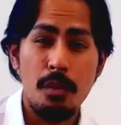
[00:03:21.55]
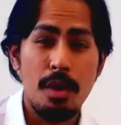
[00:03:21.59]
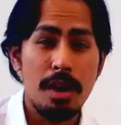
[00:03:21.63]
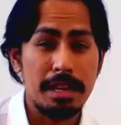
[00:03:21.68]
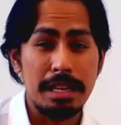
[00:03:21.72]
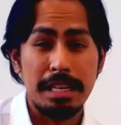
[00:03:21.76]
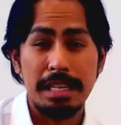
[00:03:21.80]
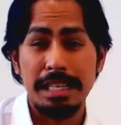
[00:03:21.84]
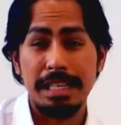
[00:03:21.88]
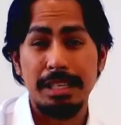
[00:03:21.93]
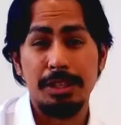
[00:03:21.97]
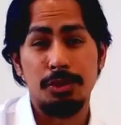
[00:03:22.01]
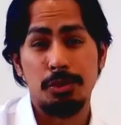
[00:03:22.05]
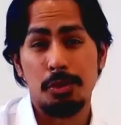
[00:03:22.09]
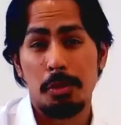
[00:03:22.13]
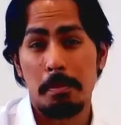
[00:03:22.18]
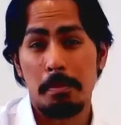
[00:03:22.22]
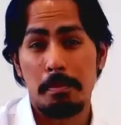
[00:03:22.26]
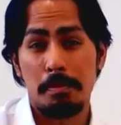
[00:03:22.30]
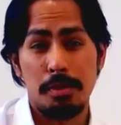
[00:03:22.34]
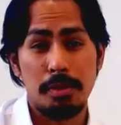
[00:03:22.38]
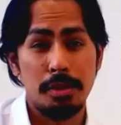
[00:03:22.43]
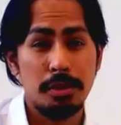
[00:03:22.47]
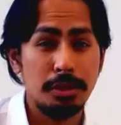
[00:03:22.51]
What is your
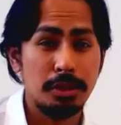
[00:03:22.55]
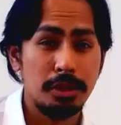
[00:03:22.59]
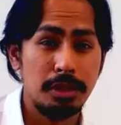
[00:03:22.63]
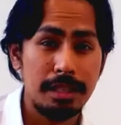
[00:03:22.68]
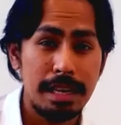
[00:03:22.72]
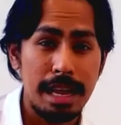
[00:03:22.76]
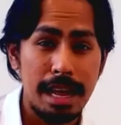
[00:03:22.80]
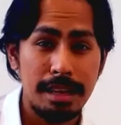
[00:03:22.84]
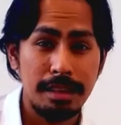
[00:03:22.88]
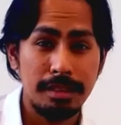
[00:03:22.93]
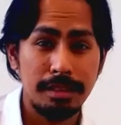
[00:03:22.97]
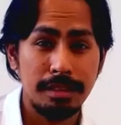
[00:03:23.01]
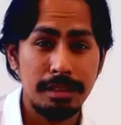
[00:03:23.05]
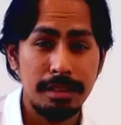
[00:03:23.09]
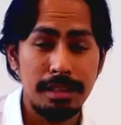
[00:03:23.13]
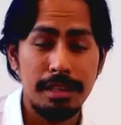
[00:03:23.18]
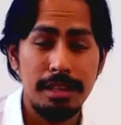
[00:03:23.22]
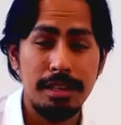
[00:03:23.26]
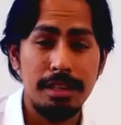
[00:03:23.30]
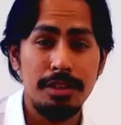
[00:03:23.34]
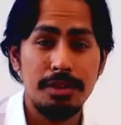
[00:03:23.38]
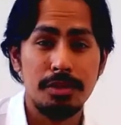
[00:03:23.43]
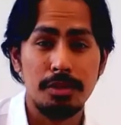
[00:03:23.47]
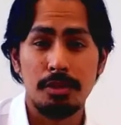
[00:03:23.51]
personality,
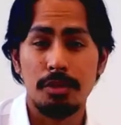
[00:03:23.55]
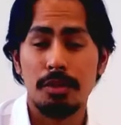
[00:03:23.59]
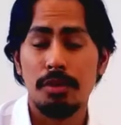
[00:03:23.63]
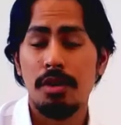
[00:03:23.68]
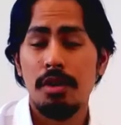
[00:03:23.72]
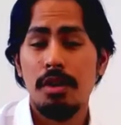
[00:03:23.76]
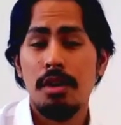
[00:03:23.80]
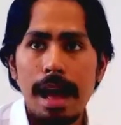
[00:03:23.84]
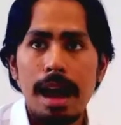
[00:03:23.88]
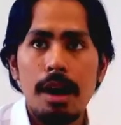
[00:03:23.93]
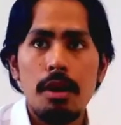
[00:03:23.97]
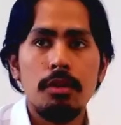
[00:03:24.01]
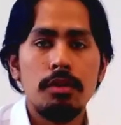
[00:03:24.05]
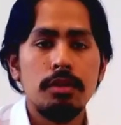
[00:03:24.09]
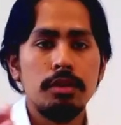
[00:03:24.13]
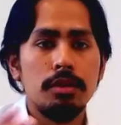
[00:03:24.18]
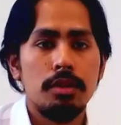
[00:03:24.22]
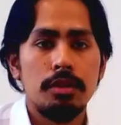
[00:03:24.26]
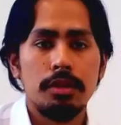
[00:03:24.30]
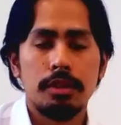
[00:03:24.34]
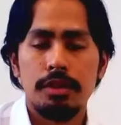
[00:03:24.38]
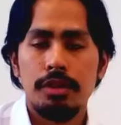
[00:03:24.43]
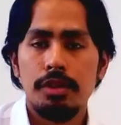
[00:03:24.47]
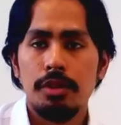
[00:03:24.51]
your
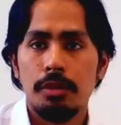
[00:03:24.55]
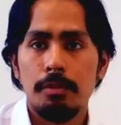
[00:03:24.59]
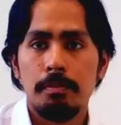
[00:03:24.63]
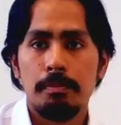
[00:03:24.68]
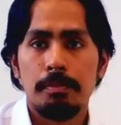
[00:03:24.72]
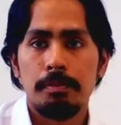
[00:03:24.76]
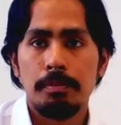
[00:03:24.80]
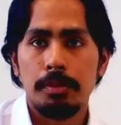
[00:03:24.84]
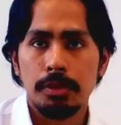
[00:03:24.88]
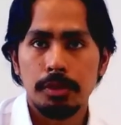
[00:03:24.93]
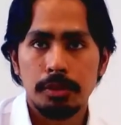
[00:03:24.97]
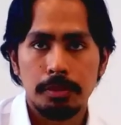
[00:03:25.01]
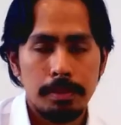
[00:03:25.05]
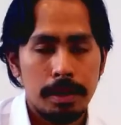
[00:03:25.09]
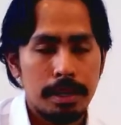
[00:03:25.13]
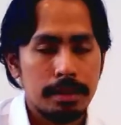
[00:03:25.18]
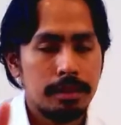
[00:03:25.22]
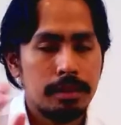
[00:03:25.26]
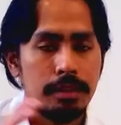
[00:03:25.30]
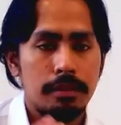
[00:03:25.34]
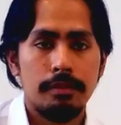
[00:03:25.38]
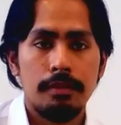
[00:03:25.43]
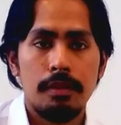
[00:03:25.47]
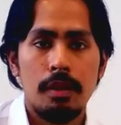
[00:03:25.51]
outlook, your
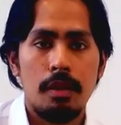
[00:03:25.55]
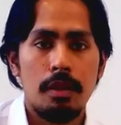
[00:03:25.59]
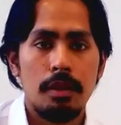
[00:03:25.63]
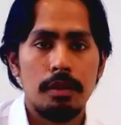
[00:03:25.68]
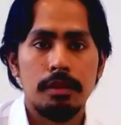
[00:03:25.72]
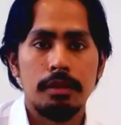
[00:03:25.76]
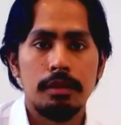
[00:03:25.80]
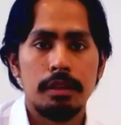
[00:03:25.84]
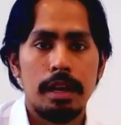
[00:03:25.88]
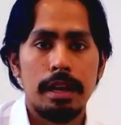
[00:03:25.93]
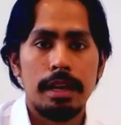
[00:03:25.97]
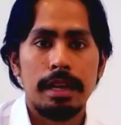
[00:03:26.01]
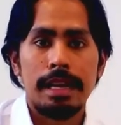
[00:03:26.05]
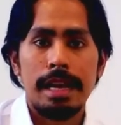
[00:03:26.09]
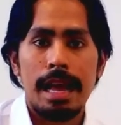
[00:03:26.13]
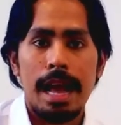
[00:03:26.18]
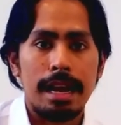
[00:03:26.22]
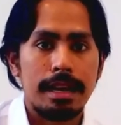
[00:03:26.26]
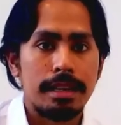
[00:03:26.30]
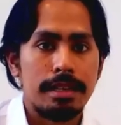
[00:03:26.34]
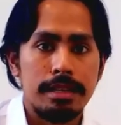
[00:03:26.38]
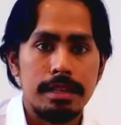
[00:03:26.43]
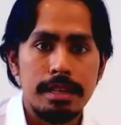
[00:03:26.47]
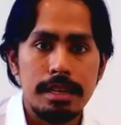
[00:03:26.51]
perspective on like
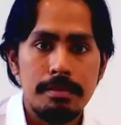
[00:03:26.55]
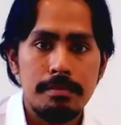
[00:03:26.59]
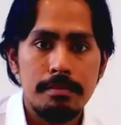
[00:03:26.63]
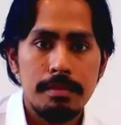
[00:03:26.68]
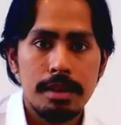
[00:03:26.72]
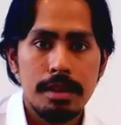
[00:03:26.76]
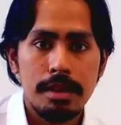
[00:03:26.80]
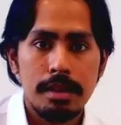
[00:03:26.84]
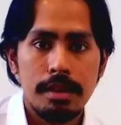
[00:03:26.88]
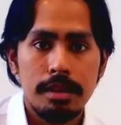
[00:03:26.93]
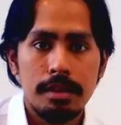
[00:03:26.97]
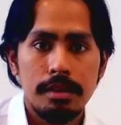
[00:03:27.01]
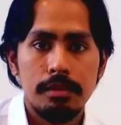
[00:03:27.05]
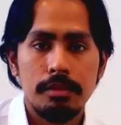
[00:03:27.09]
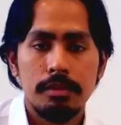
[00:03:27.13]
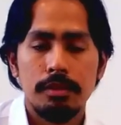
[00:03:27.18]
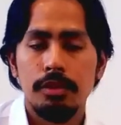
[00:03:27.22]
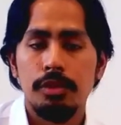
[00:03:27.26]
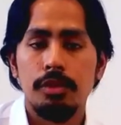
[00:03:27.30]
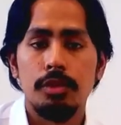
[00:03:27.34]
academia,